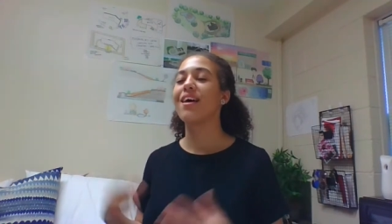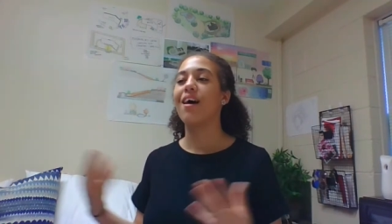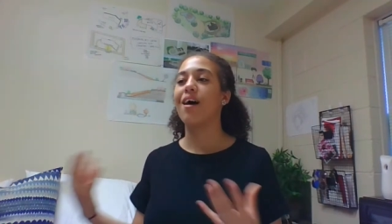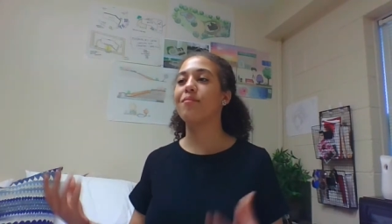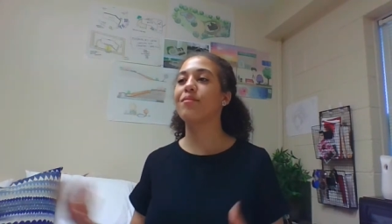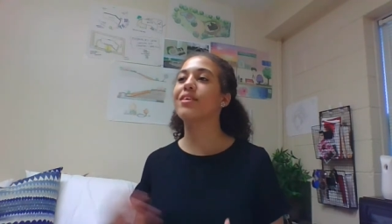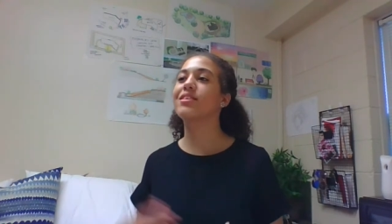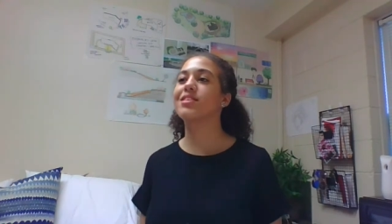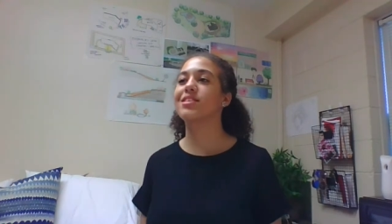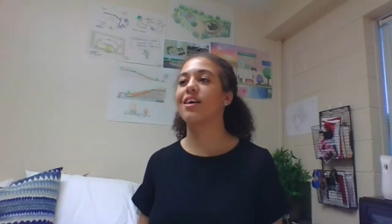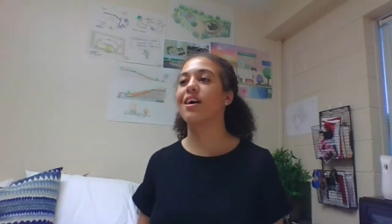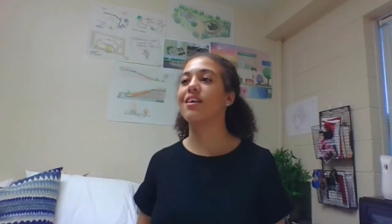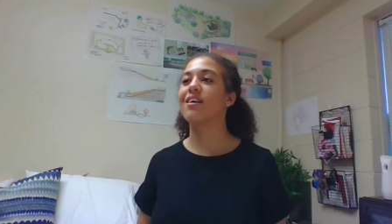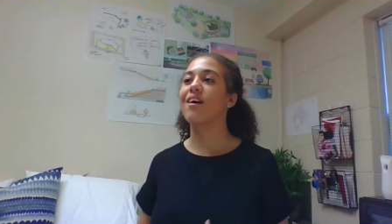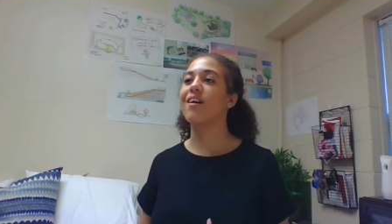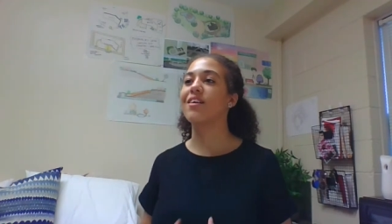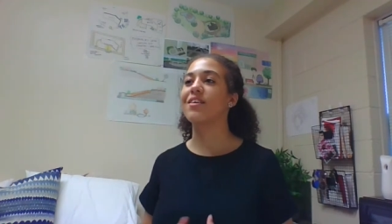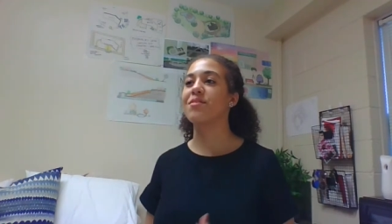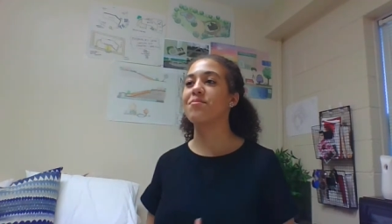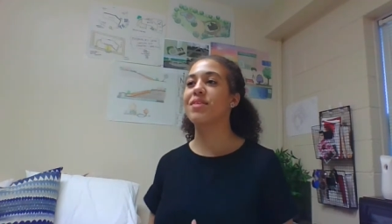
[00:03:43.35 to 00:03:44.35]
going to start
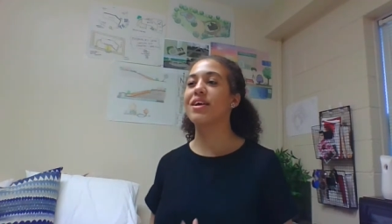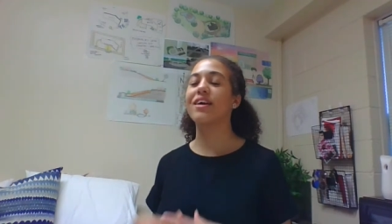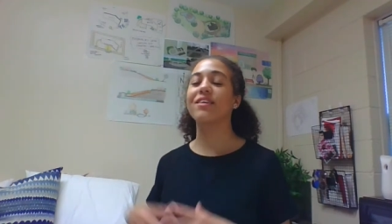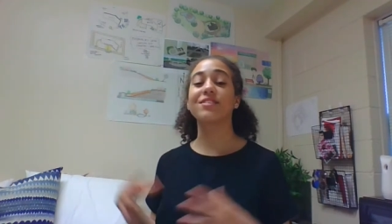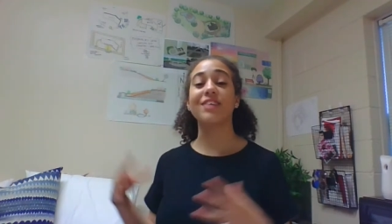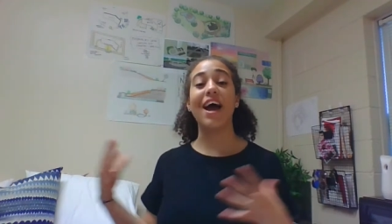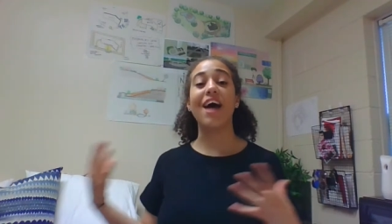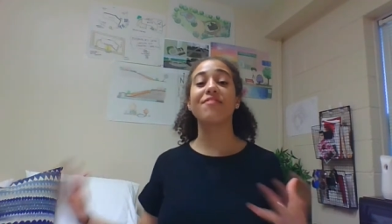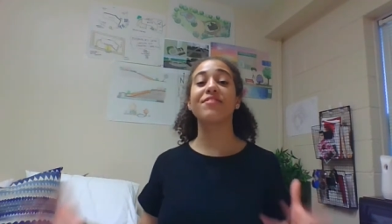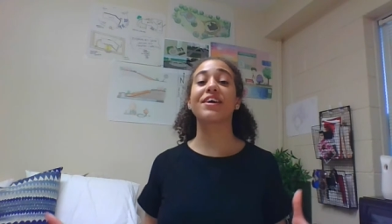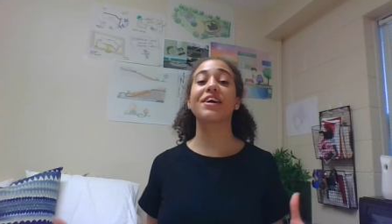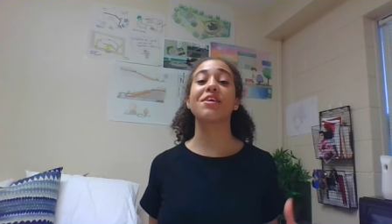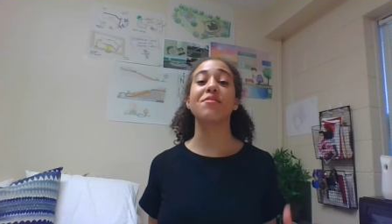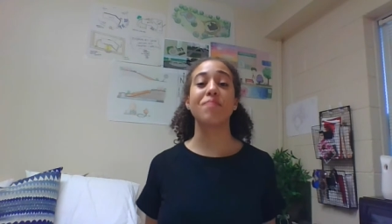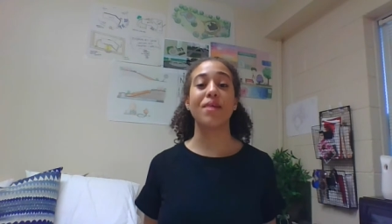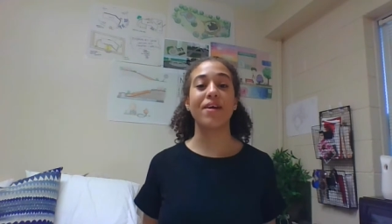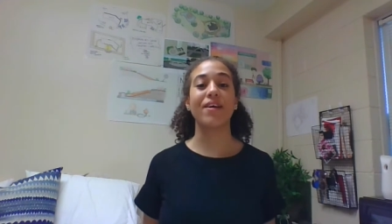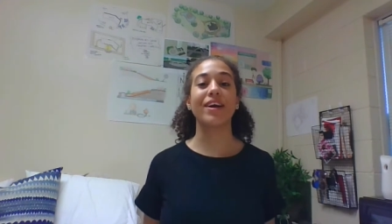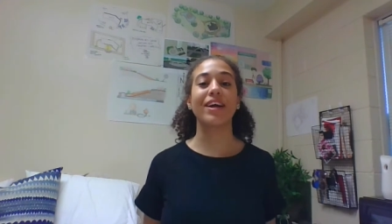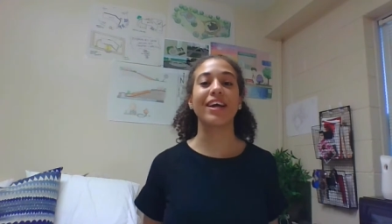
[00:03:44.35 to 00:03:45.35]
calling them Negroes, African
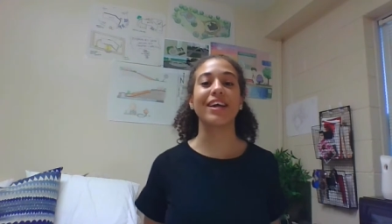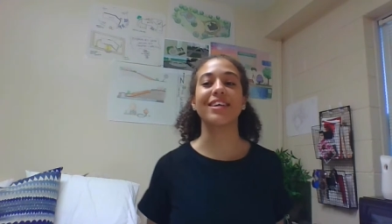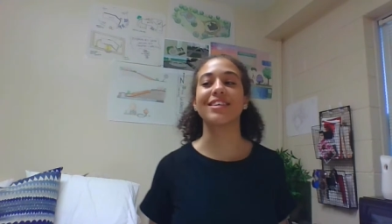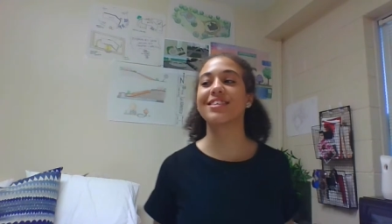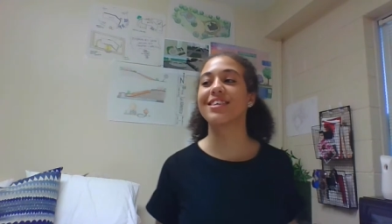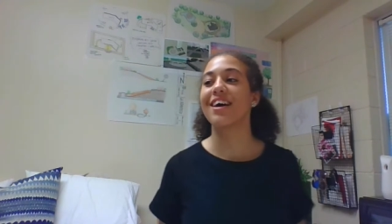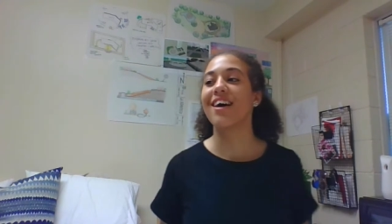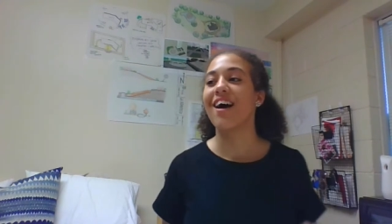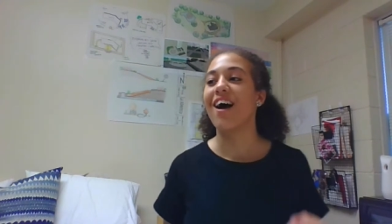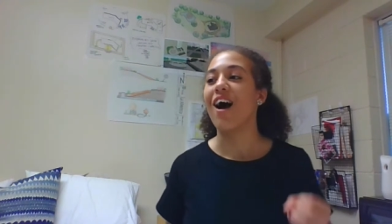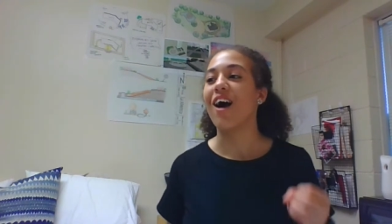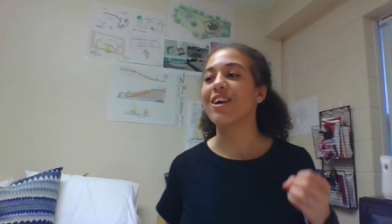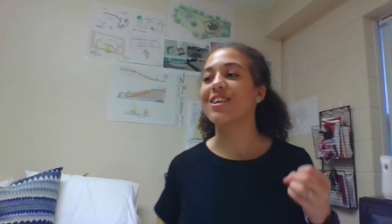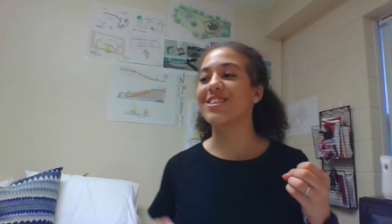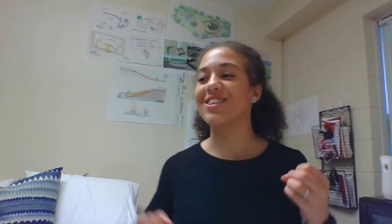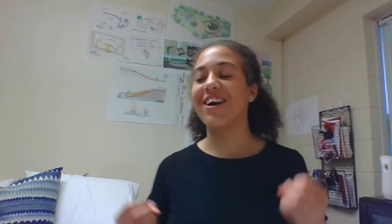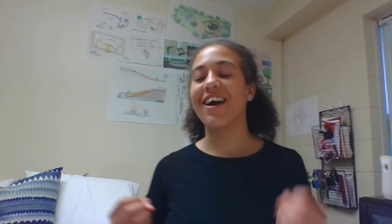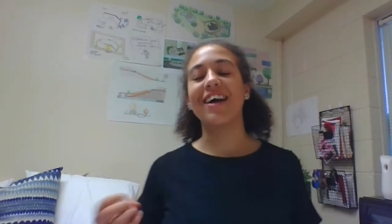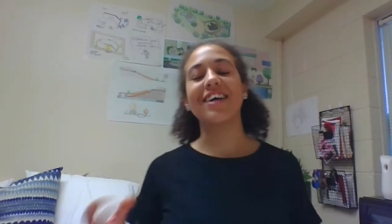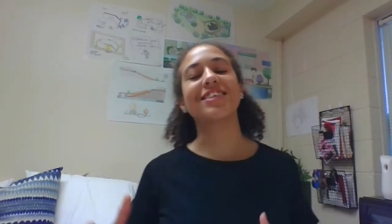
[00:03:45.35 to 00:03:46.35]
Americans are
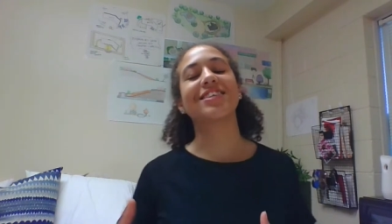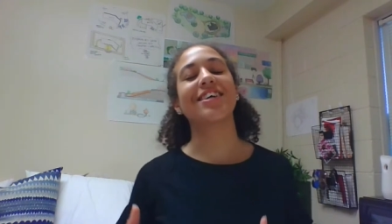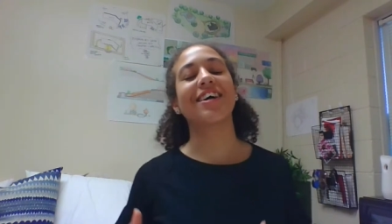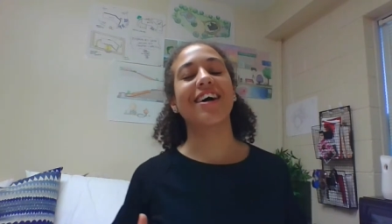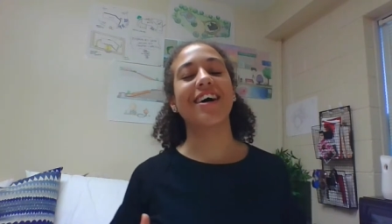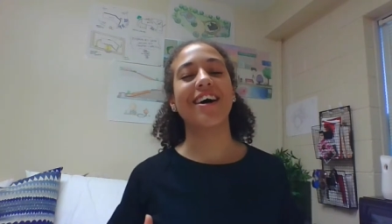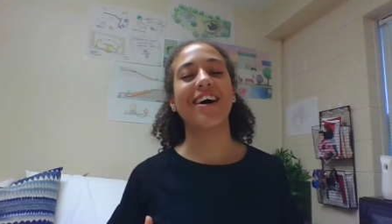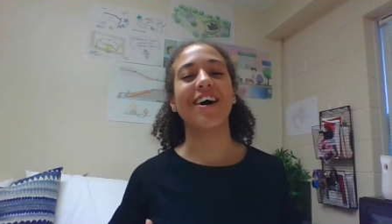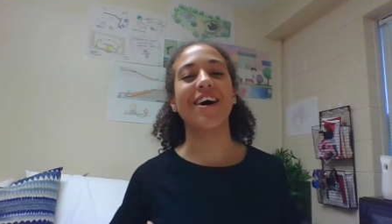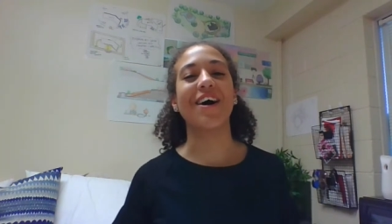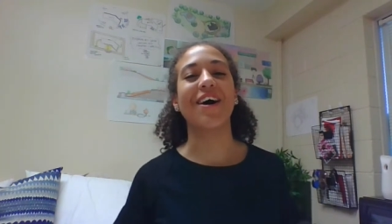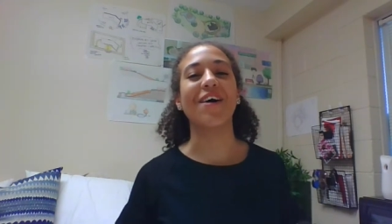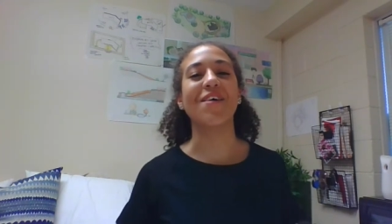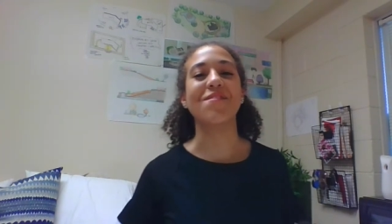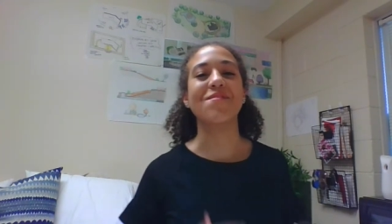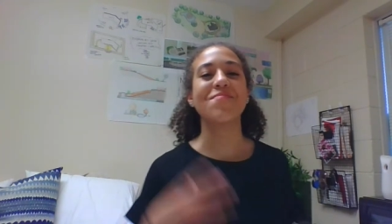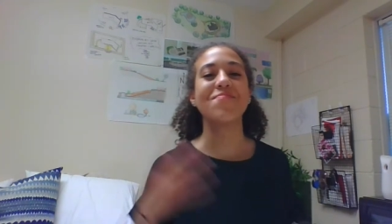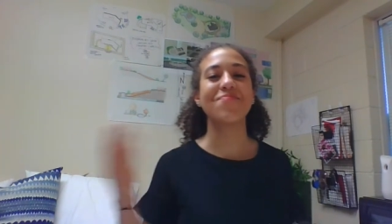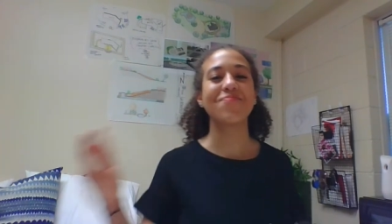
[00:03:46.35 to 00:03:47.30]
trying to,